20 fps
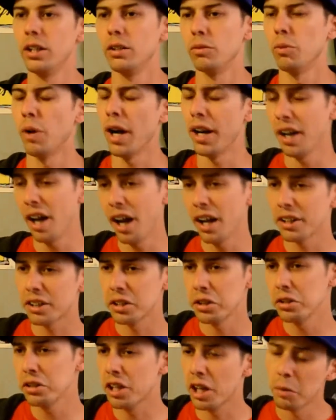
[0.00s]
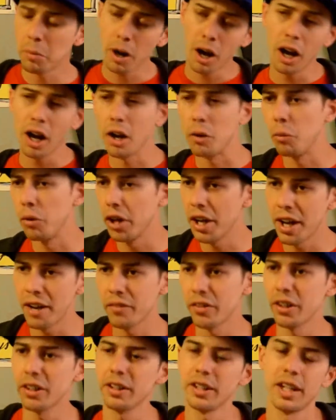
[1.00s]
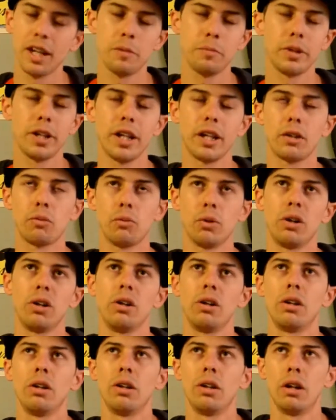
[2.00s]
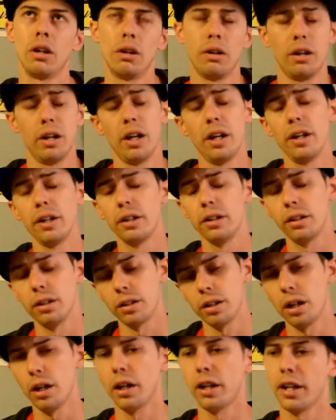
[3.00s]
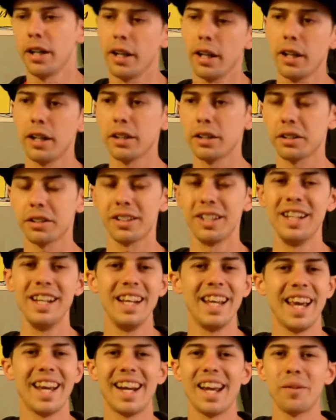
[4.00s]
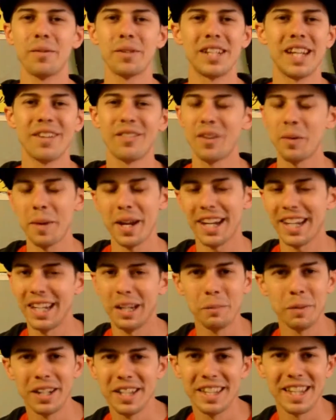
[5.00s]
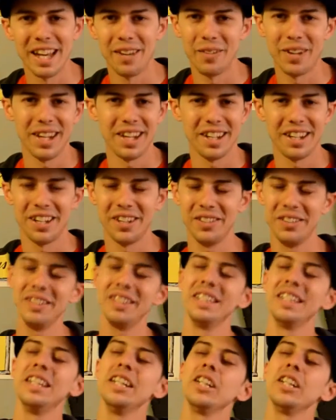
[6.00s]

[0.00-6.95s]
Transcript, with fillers: Why not, dude? Come on, whatever." And I'd be like, "Well, all right, God, I guess." And I would never make any money that way, you know.